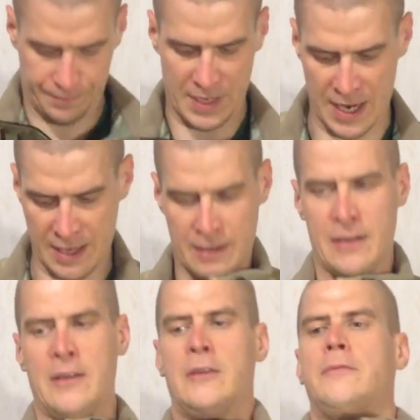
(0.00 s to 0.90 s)
And
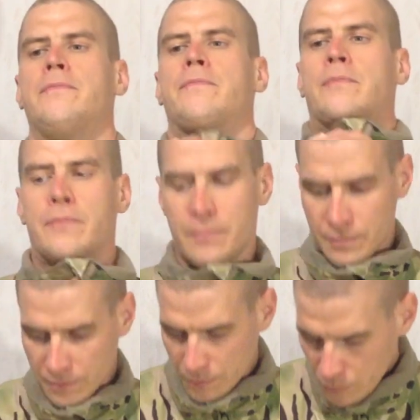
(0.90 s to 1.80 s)

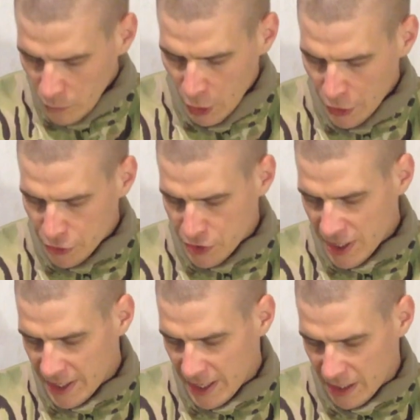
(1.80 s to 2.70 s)
on the
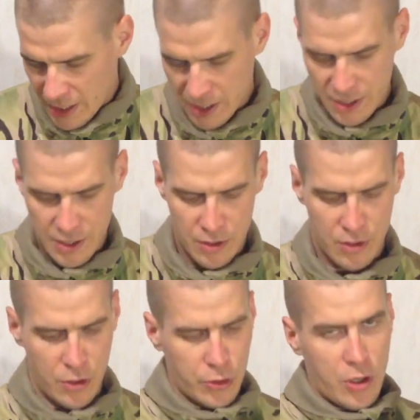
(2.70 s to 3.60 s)
jacket,
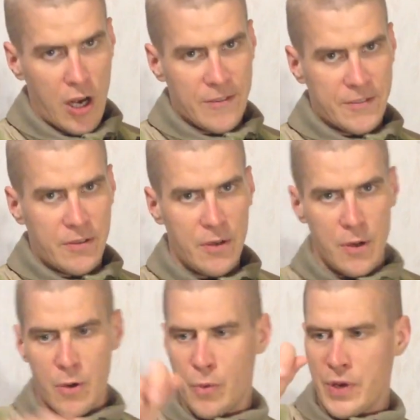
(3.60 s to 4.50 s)
on the cuffs,
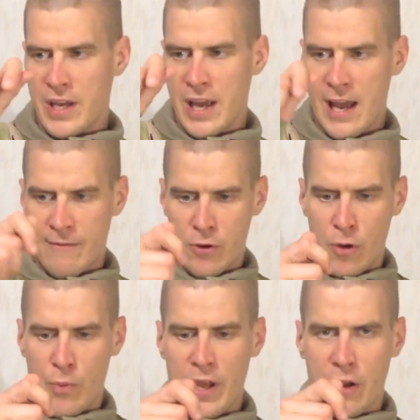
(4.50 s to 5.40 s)
we have a
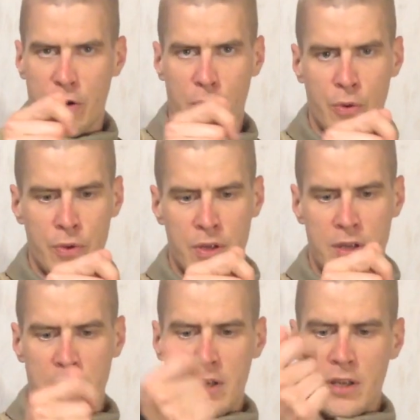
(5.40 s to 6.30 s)
Velcro
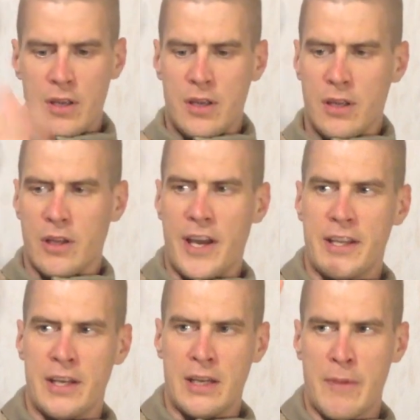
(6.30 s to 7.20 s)

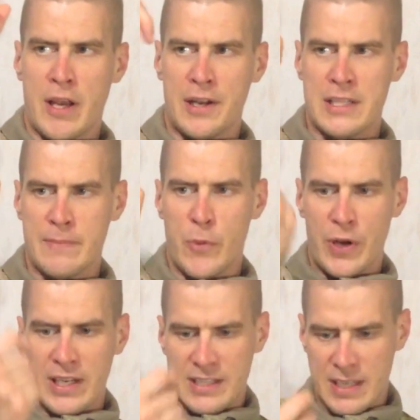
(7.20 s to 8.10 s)
tightening mechanism,
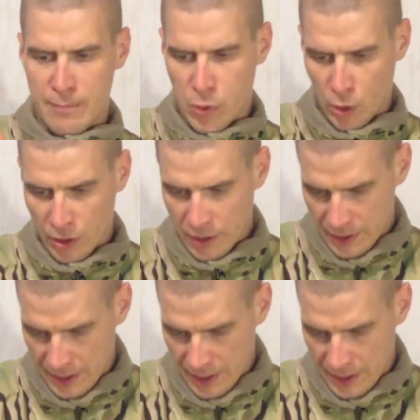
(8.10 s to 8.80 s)
really simple.